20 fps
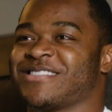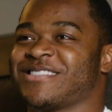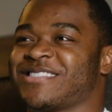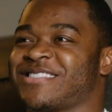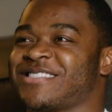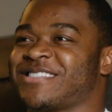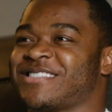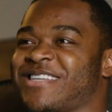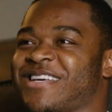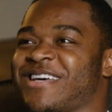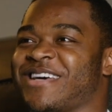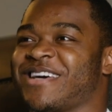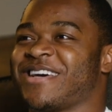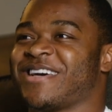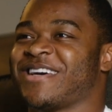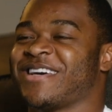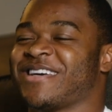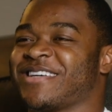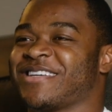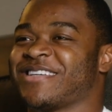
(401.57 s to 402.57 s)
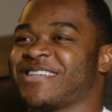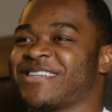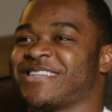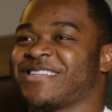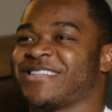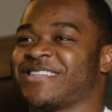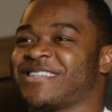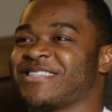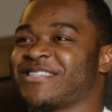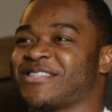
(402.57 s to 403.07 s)
said
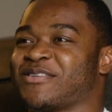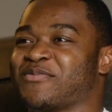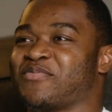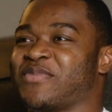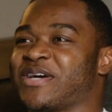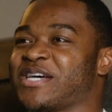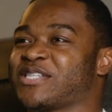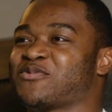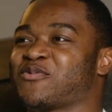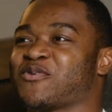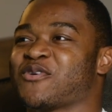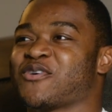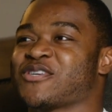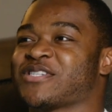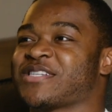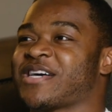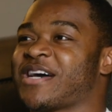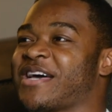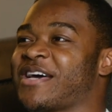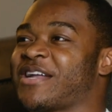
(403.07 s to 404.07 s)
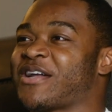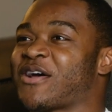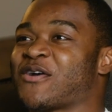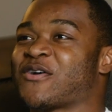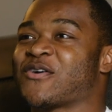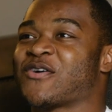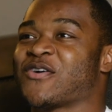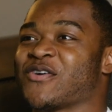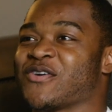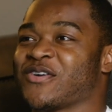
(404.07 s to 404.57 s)
the best words I had
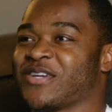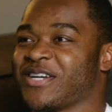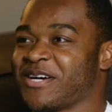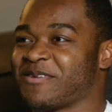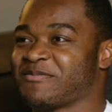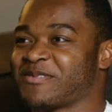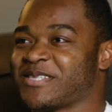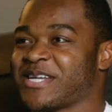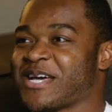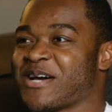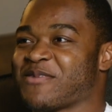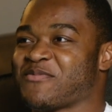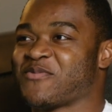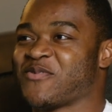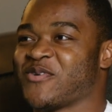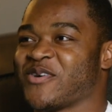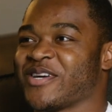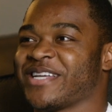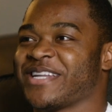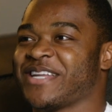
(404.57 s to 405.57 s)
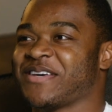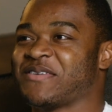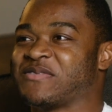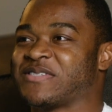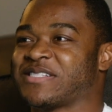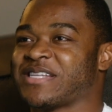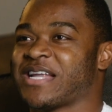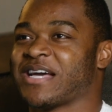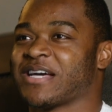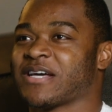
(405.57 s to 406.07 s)
heard up to that point. They
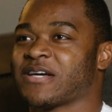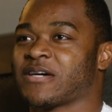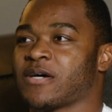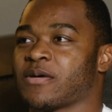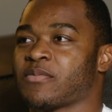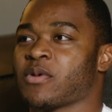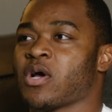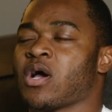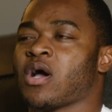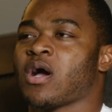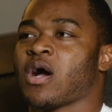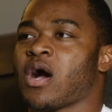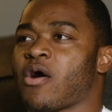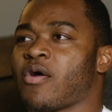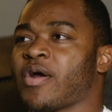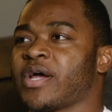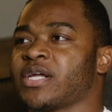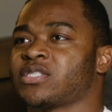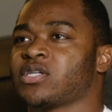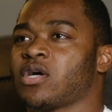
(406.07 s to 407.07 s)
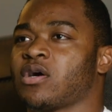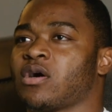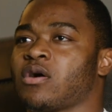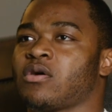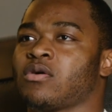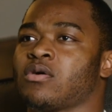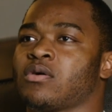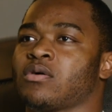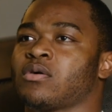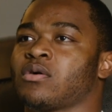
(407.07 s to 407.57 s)
was like, all right,
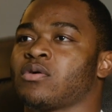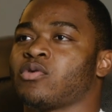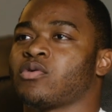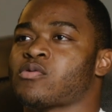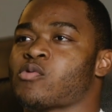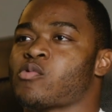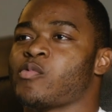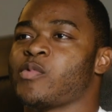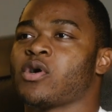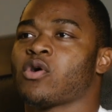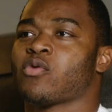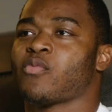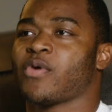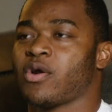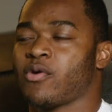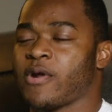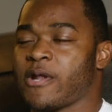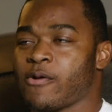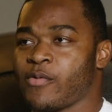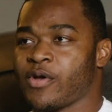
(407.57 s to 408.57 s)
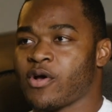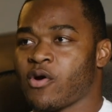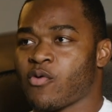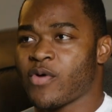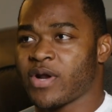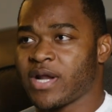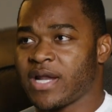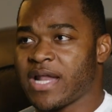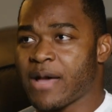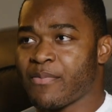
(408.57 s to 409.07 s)
y'all, we're gonna
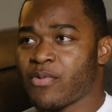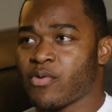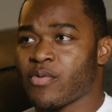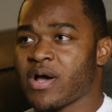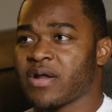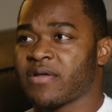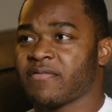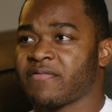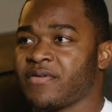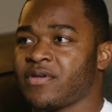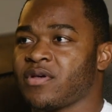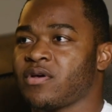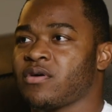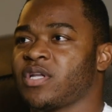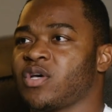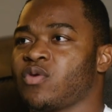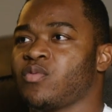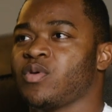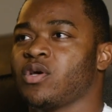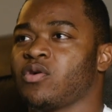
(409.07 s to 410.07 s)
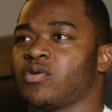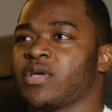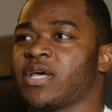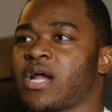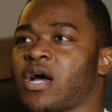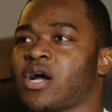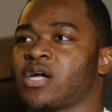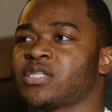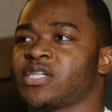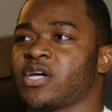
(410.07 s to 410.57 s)
run a lap around the field, then we're gonna
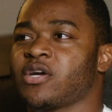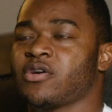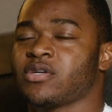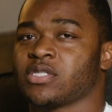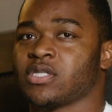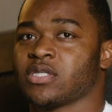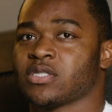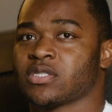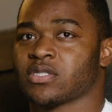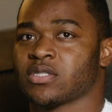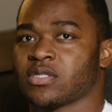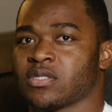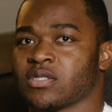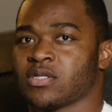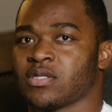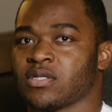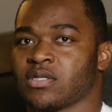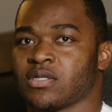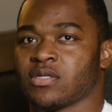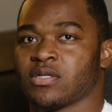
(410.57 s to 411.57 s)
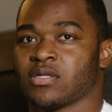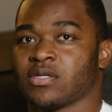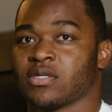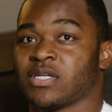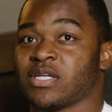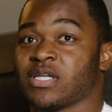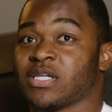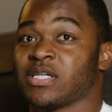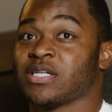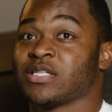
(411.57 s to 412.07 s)
get our jerseys.
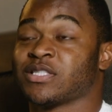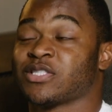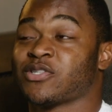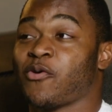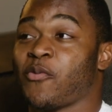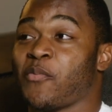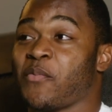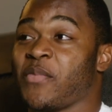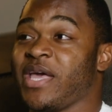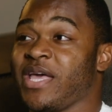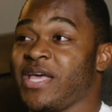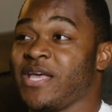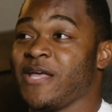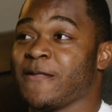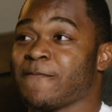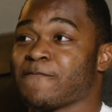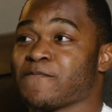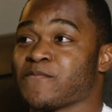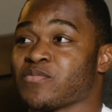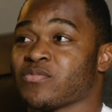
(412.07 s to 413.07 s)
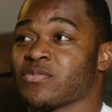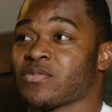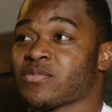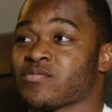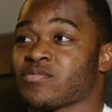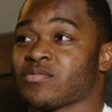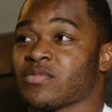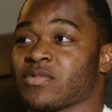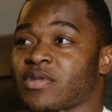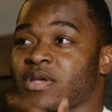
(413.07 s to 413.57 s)
So me,
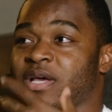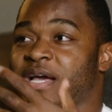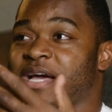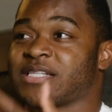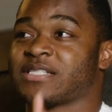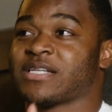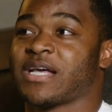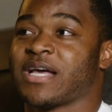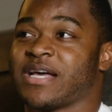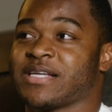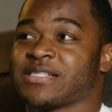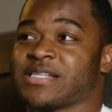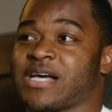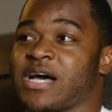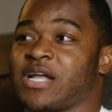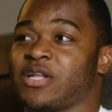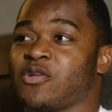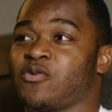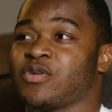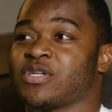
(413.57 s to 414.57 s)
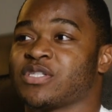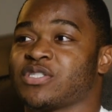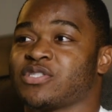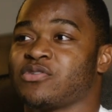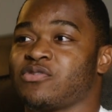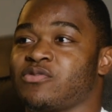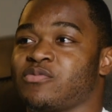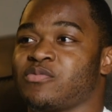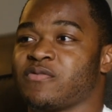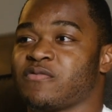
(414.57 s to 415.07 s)
as I alluded
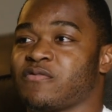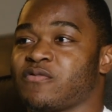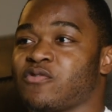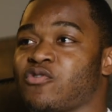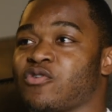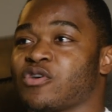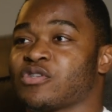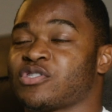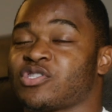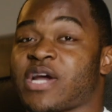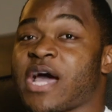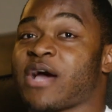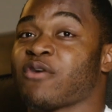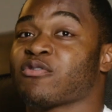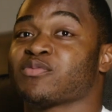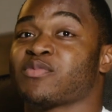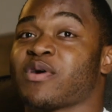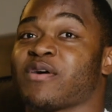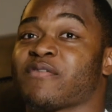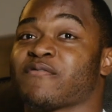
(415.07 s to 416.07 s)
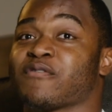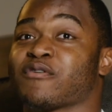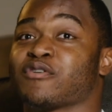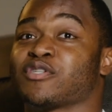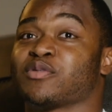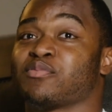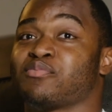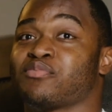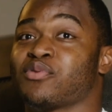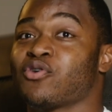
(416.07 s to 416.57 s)
to before, track was my
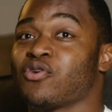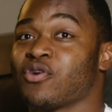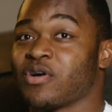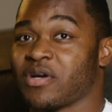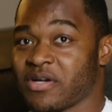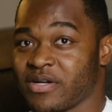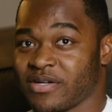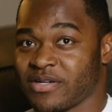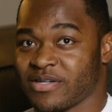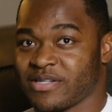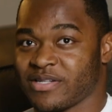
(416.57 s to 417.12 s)
first sport.